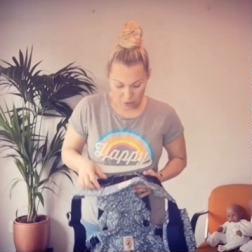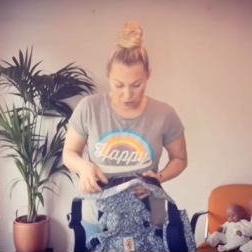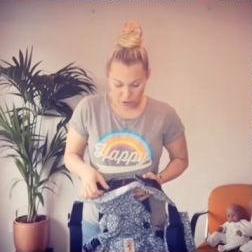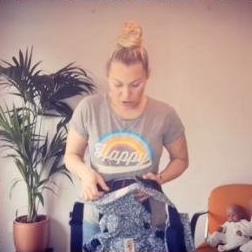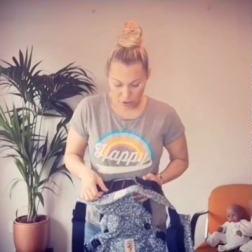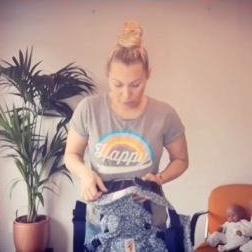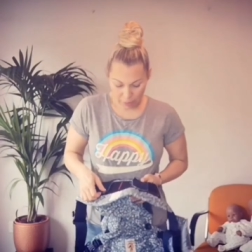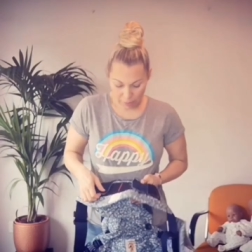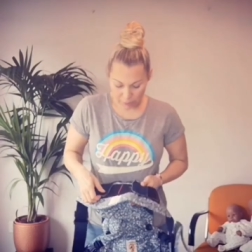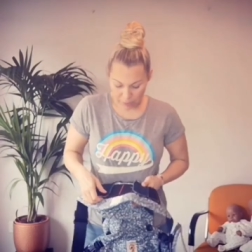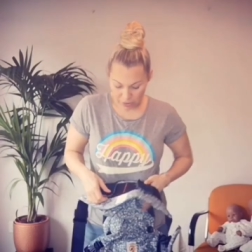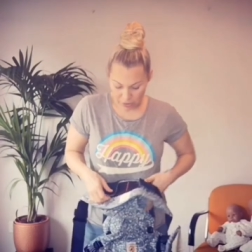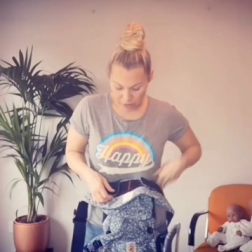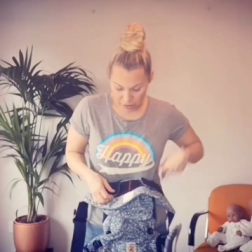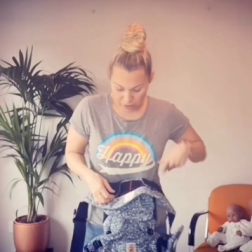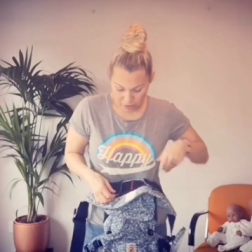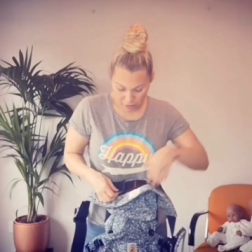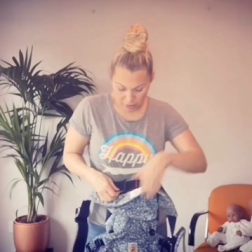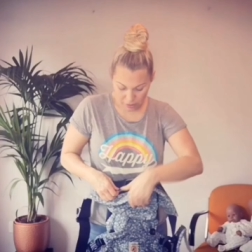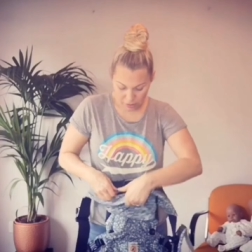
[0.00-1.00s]
So I'm going
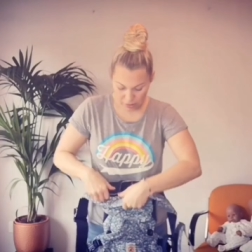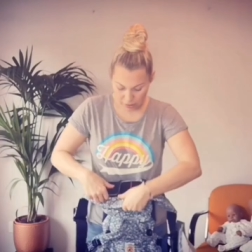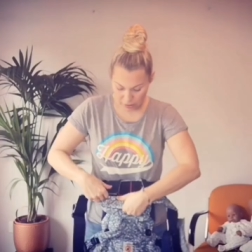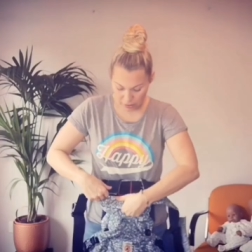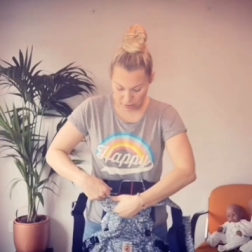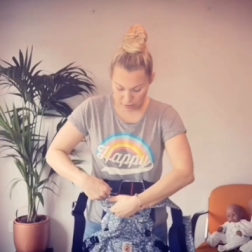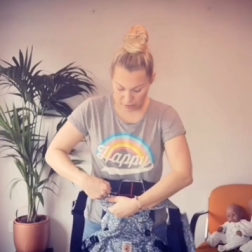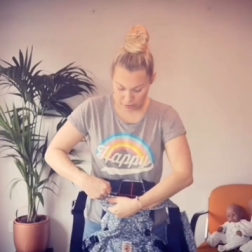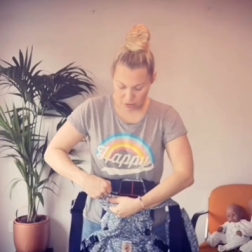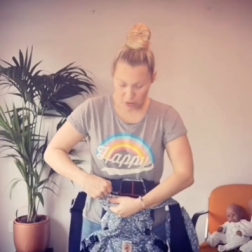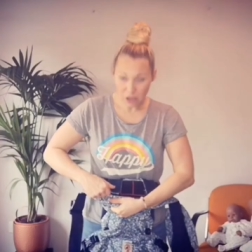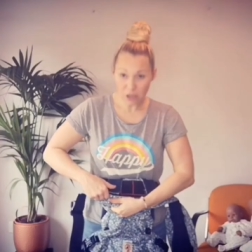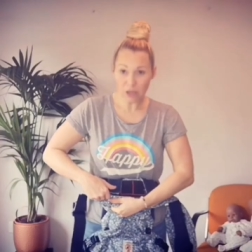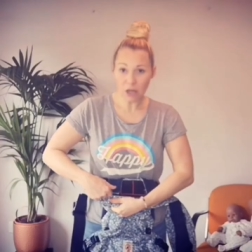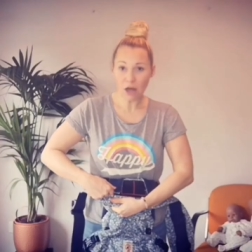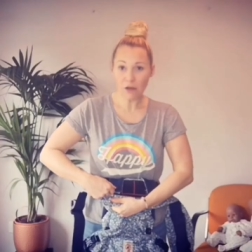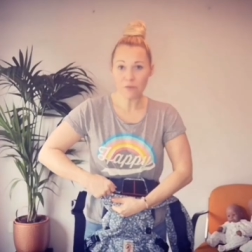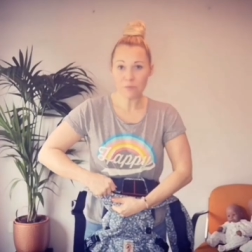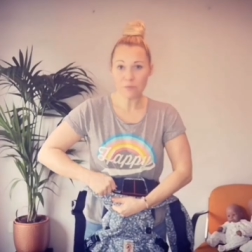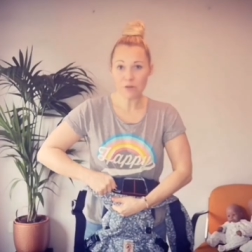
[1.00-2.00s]
to, a
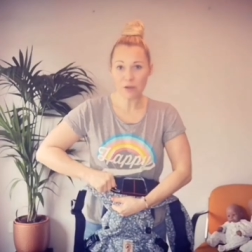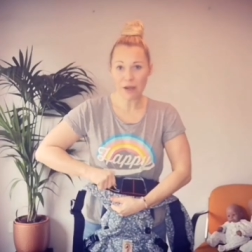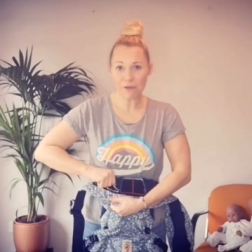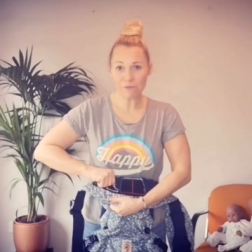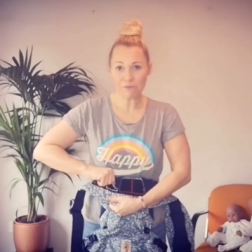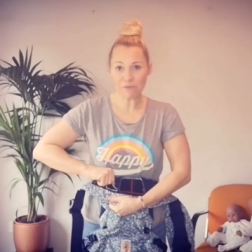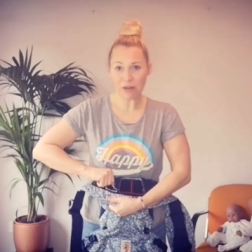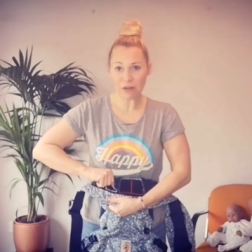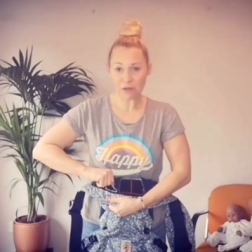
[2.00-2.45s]
lot of them do have